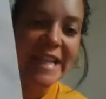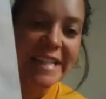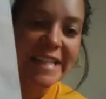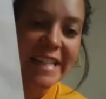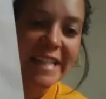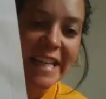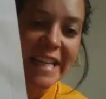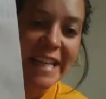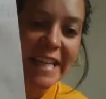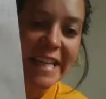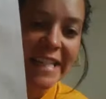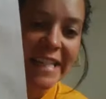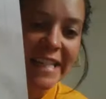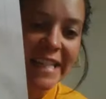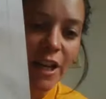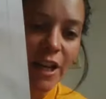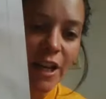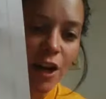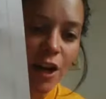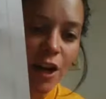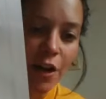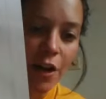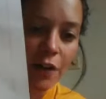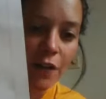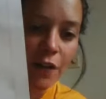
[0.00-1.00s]
C, and D are
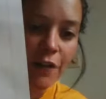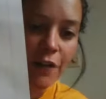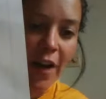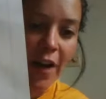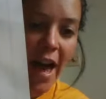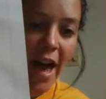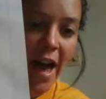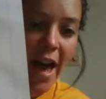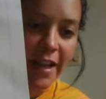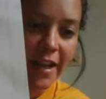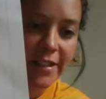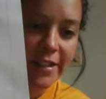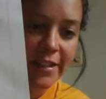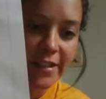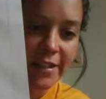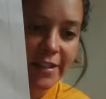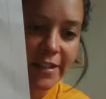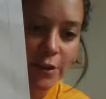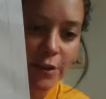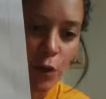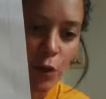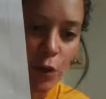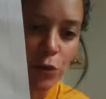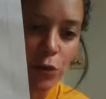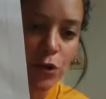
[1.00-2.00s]
all facts.
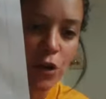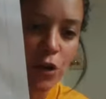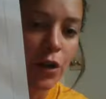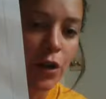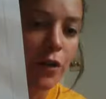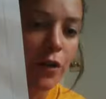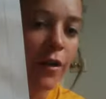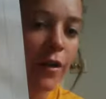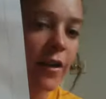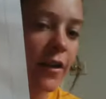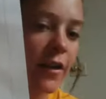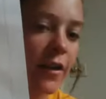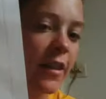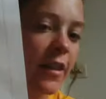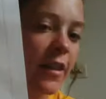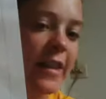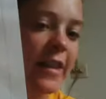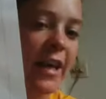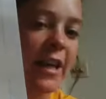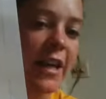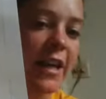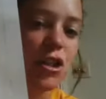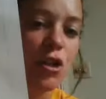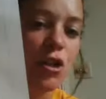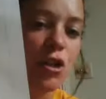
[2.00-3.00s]
Those are
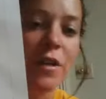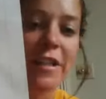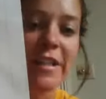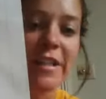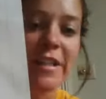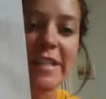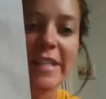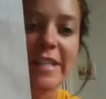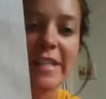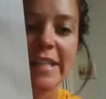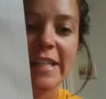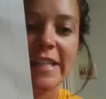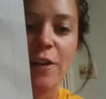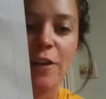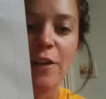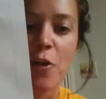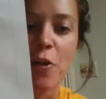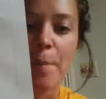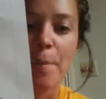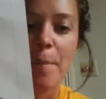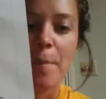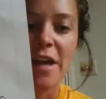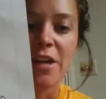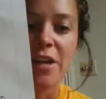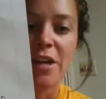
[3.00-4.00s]
things you can see or
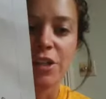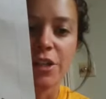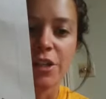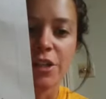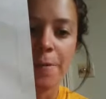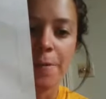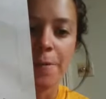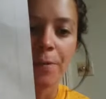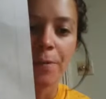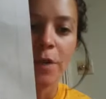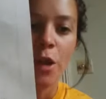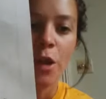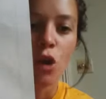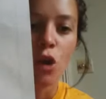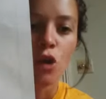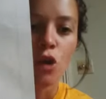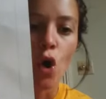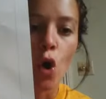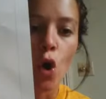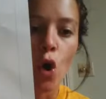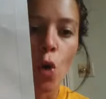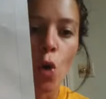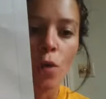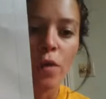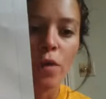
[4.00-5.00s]
measure. The
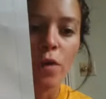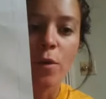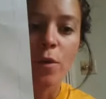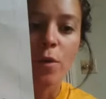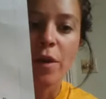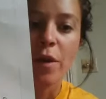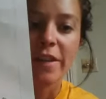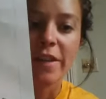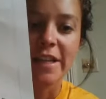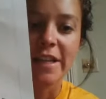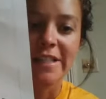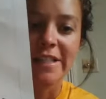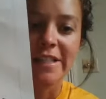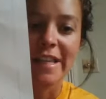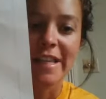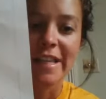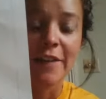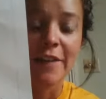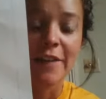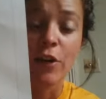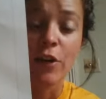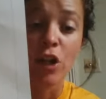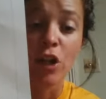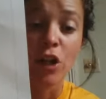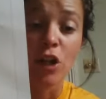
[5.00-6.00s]
only one that's
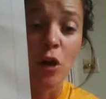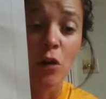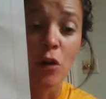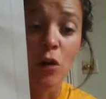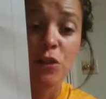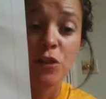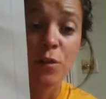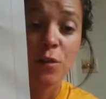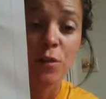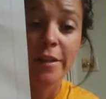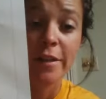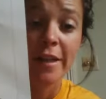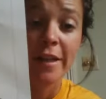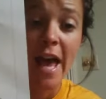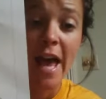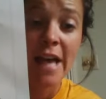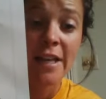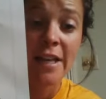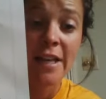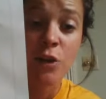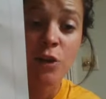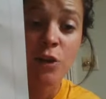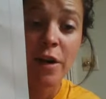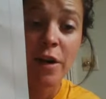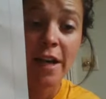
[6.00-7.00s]
even close to a
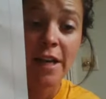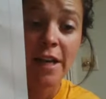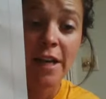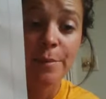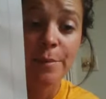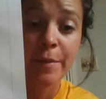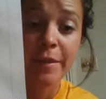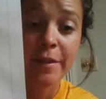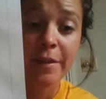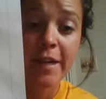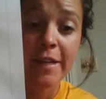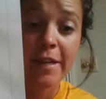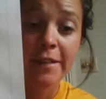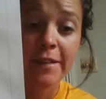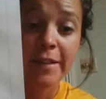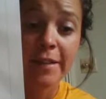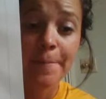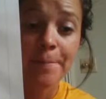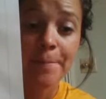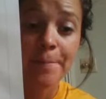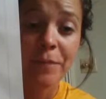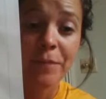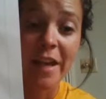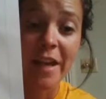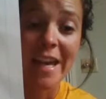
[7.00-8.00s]
guess or an
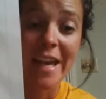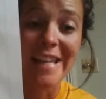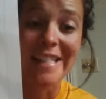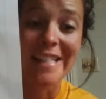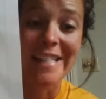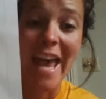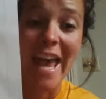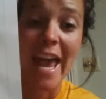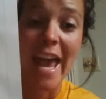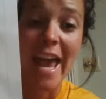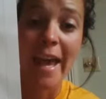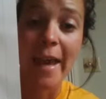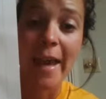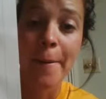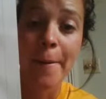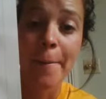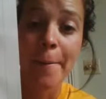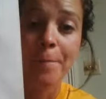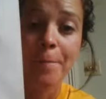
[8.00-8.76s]
explanation is A.